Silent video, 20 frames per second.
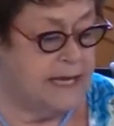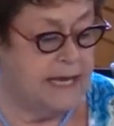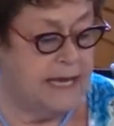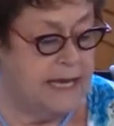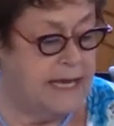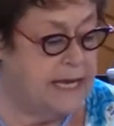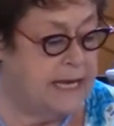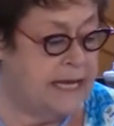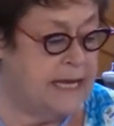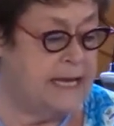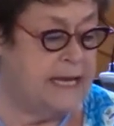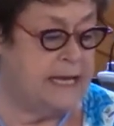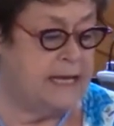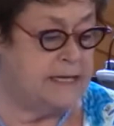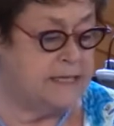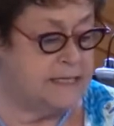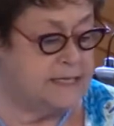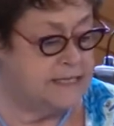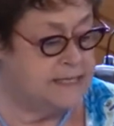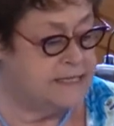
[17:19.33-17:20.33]
any
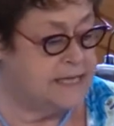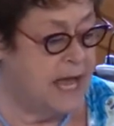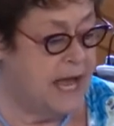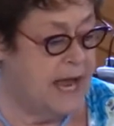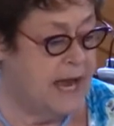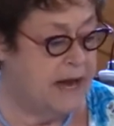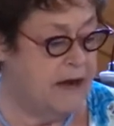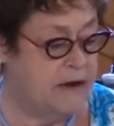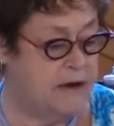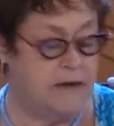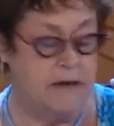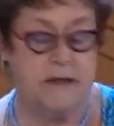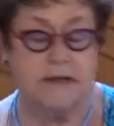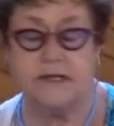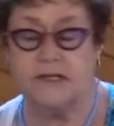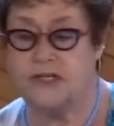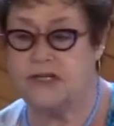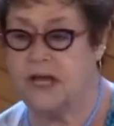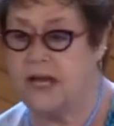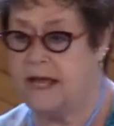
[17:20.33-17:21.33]
desired
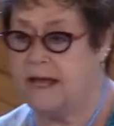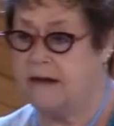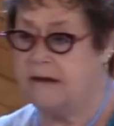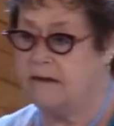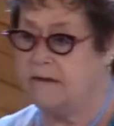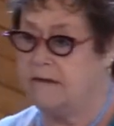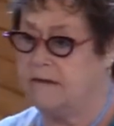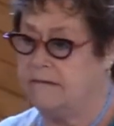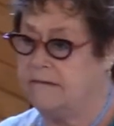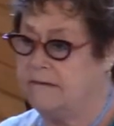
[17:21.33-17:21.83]
channel.